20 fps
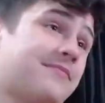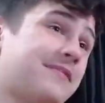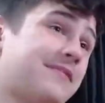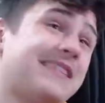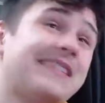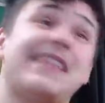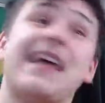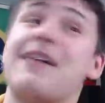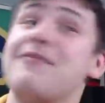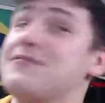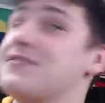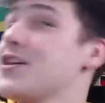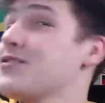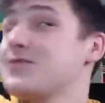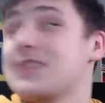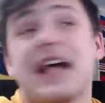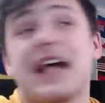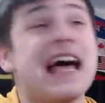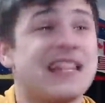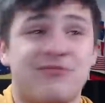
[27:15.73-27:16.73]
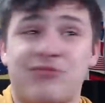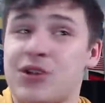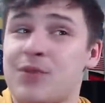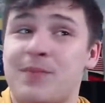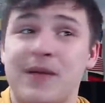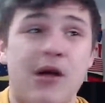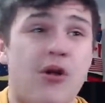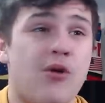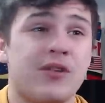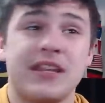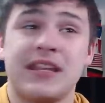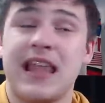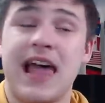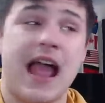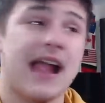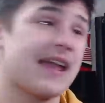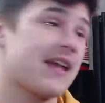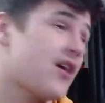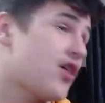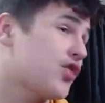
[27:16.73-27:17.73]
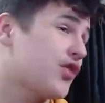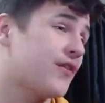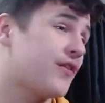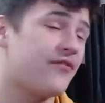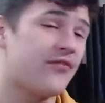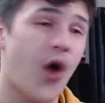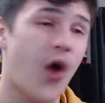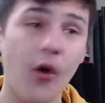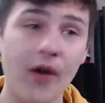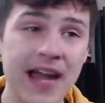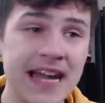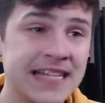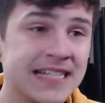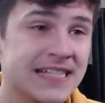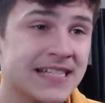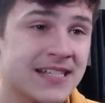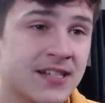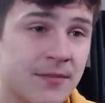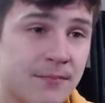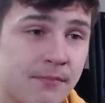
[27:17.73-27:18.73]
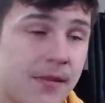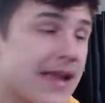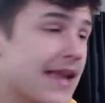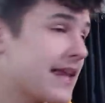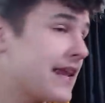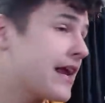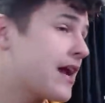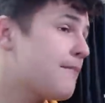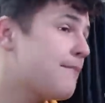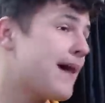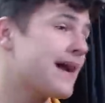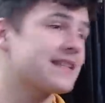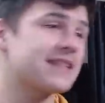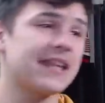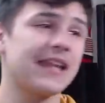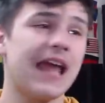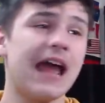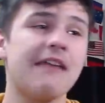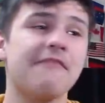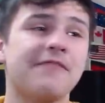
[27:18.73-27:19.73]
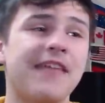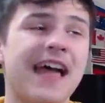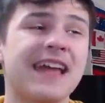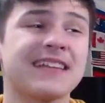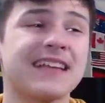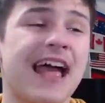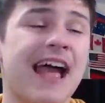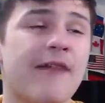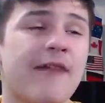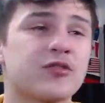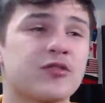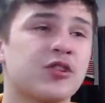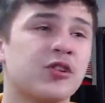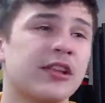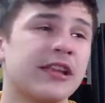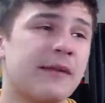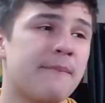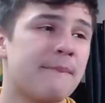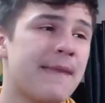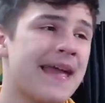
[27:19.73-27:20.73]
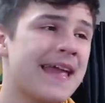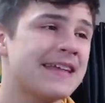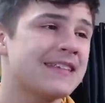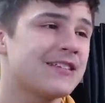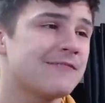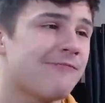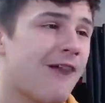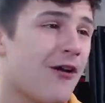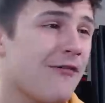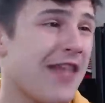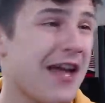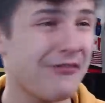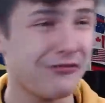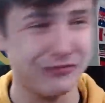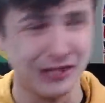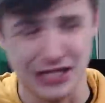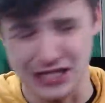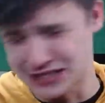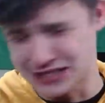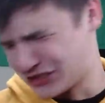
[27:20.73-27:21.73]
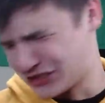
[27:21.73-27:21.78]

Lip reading: those guys rebuilding, like, the forest, making it come back to life. That is absolutely amazing, bro. That freaking